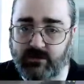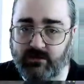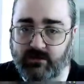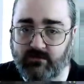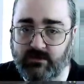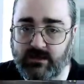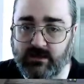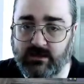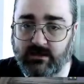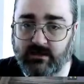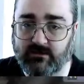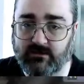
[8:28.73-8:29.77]
need, and
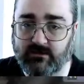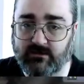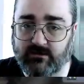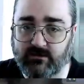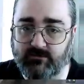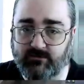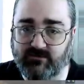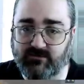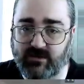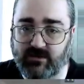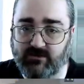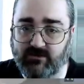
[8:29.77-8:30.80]
especially bits of science
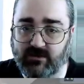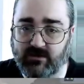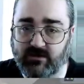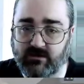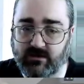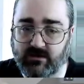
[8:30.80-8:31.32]
that I don't need,